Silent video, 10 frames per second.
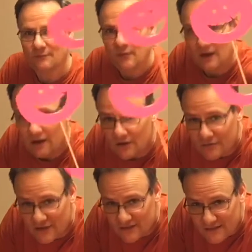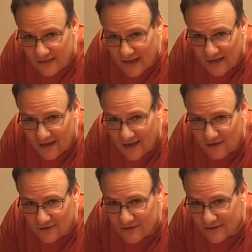but I don't know if you can see that. It kind of
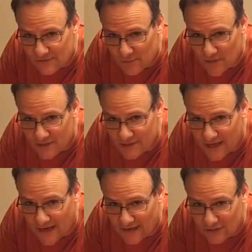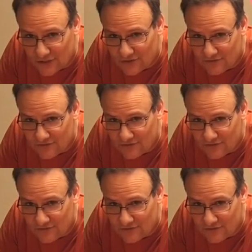looks like his mustache.